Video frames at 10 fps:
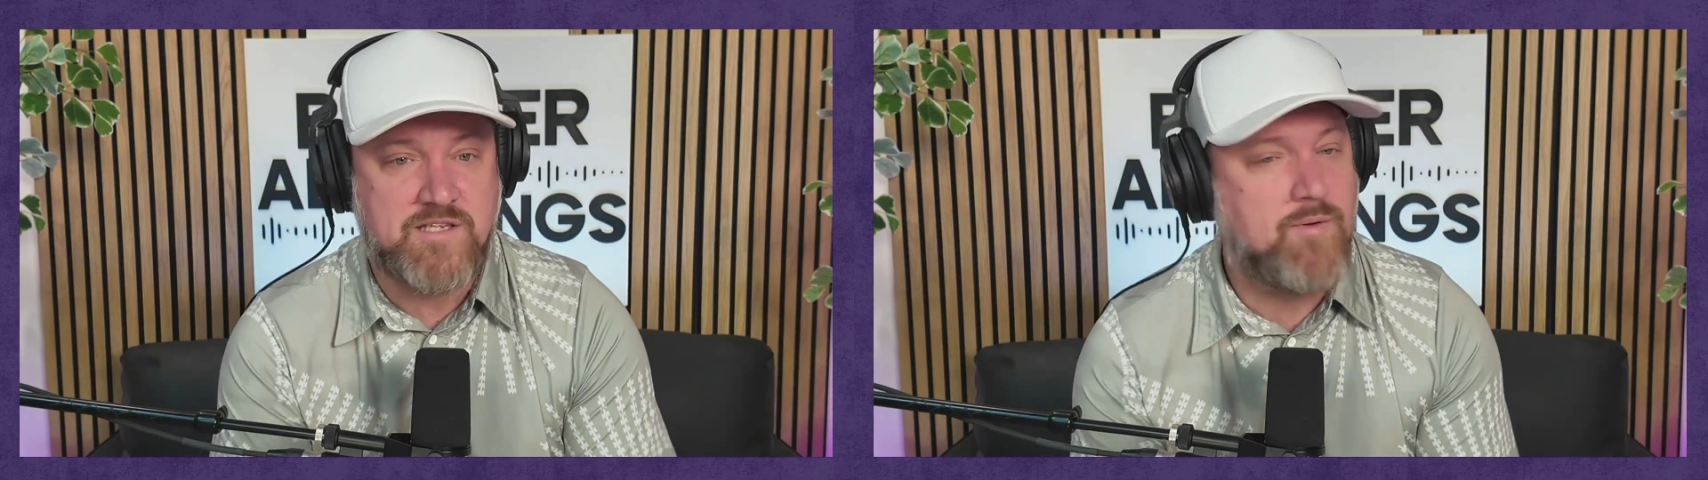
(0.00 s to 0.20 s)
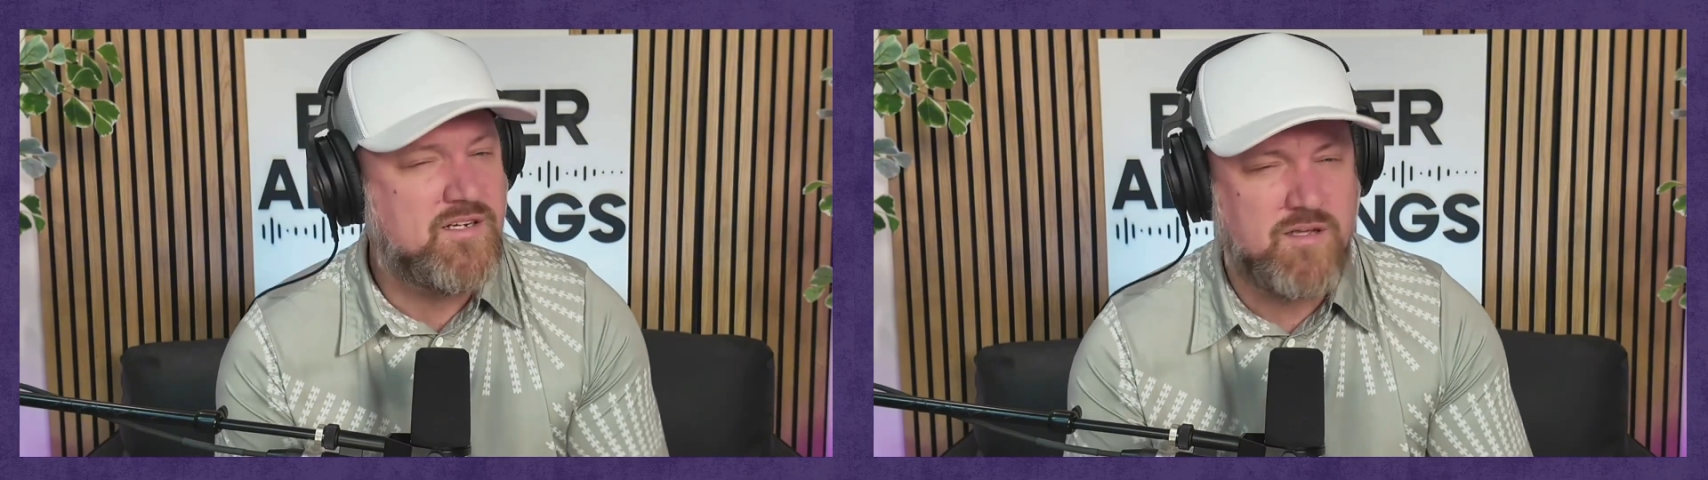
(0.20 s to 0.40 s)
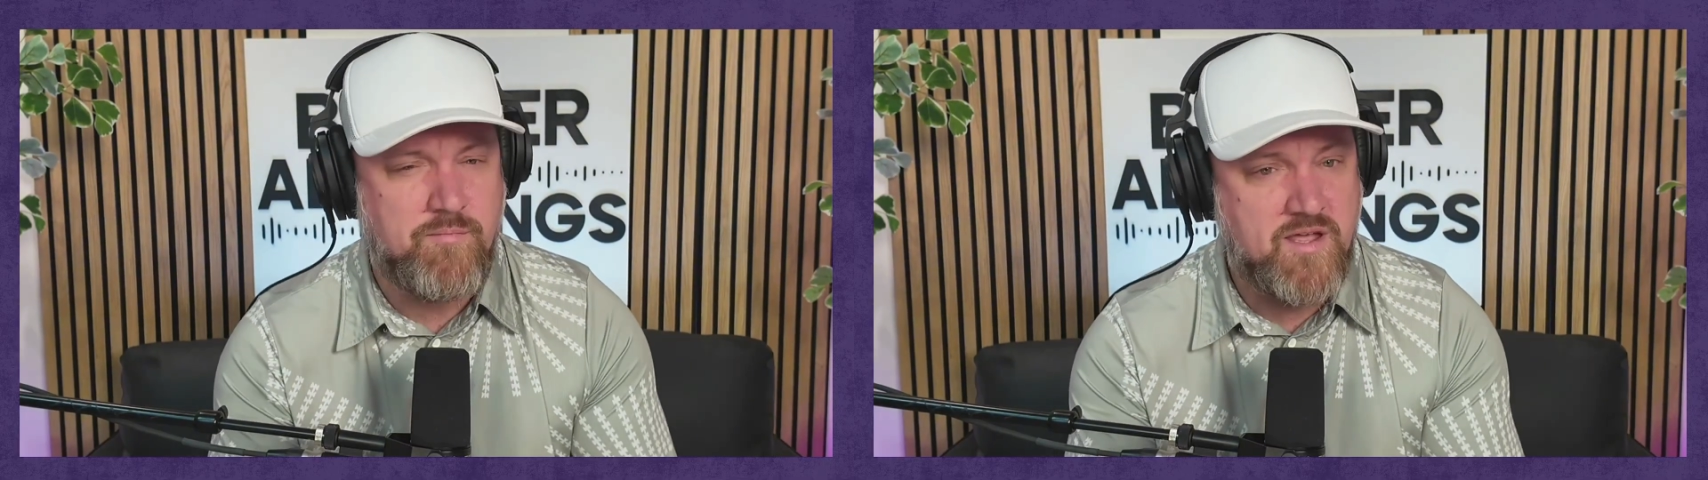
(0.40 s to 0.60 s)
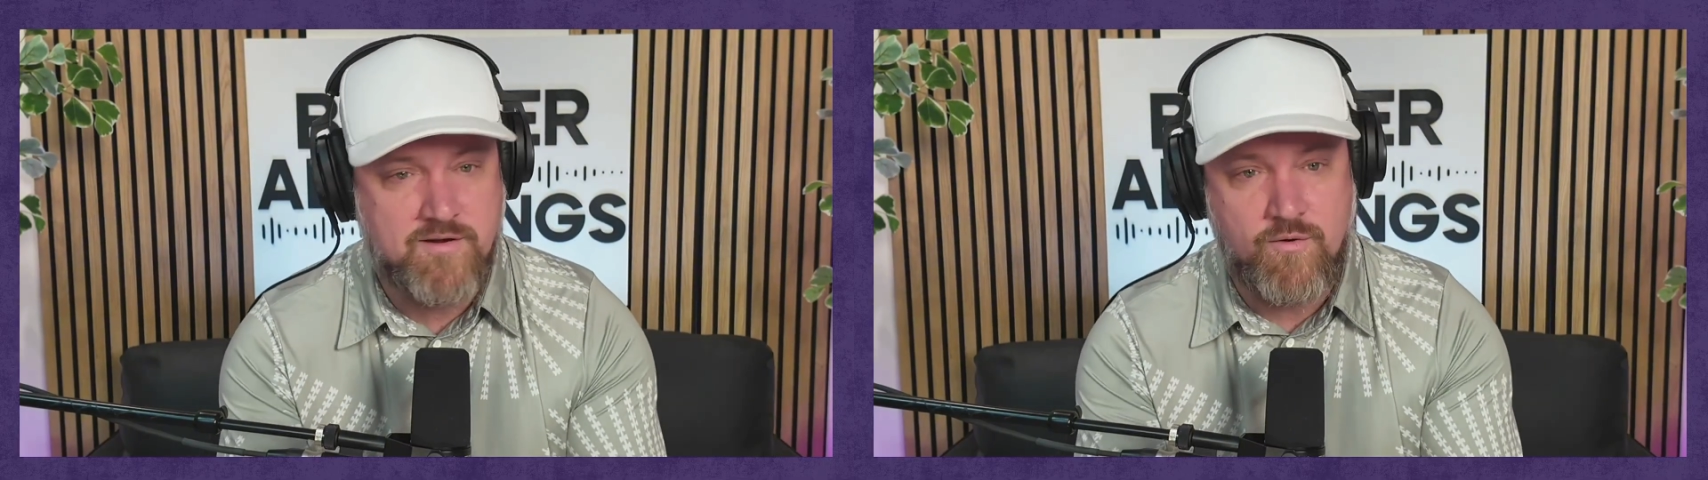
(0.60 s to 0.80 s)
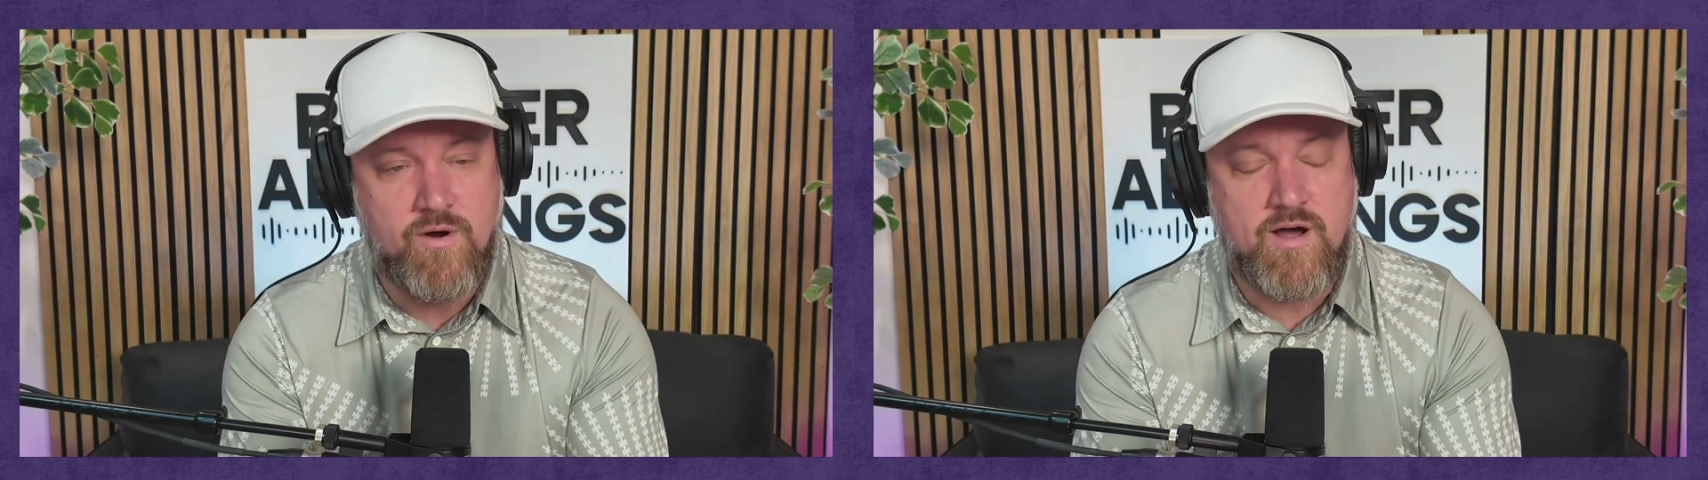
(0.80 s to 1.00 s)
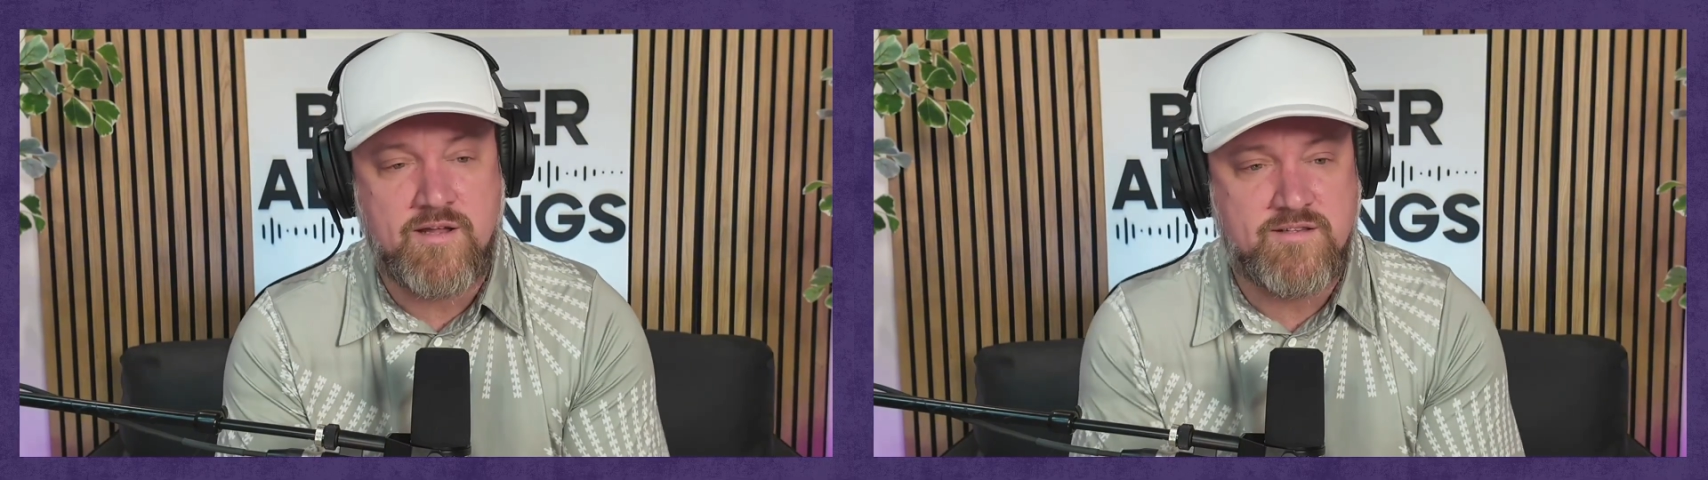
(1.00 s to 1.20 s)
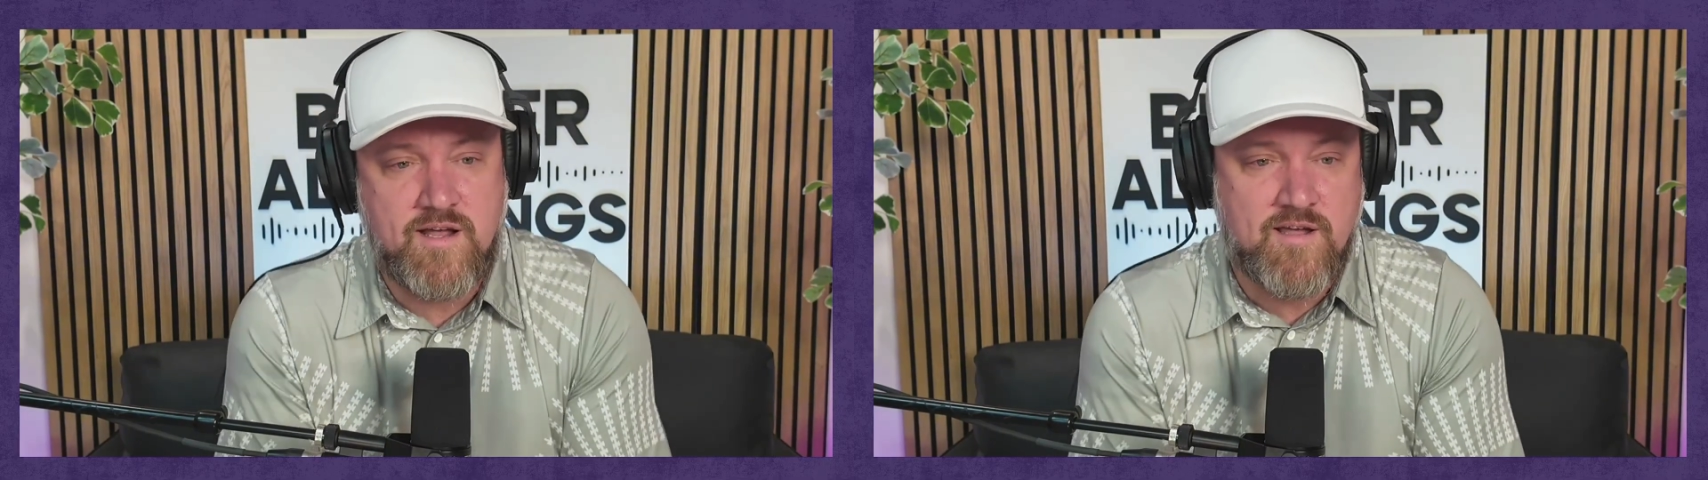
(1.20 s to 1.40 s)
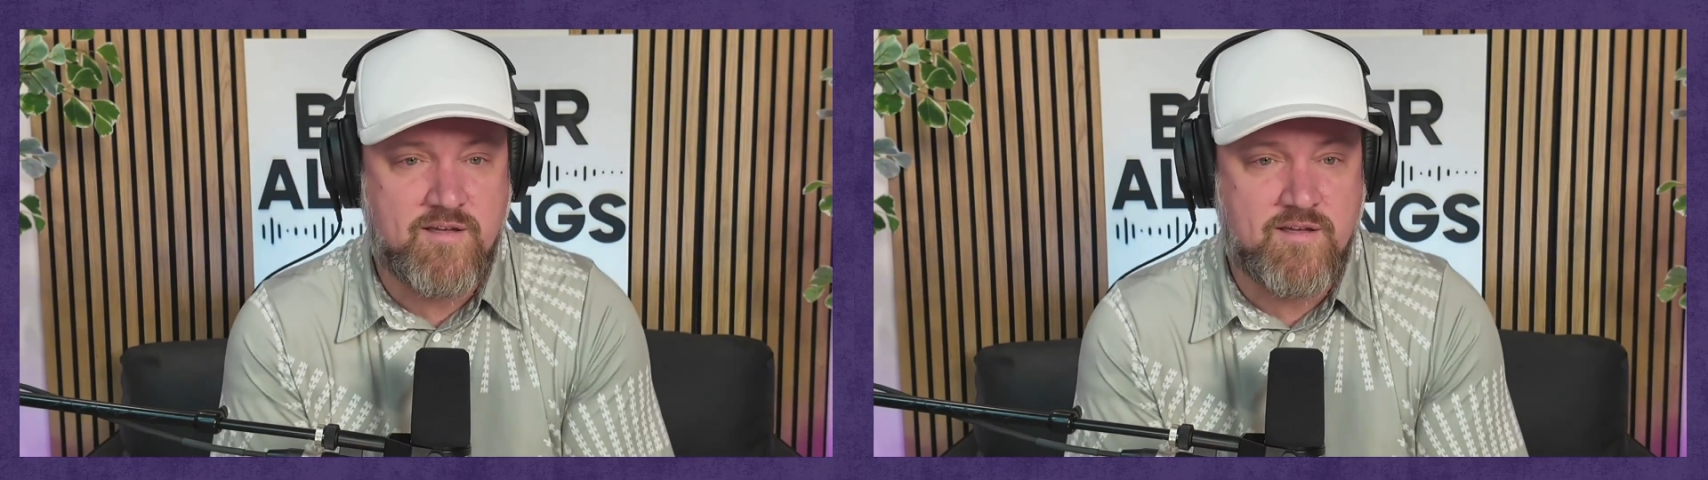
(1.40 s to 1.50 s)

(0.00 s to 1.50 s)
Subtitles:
especially being in Hawaii and taking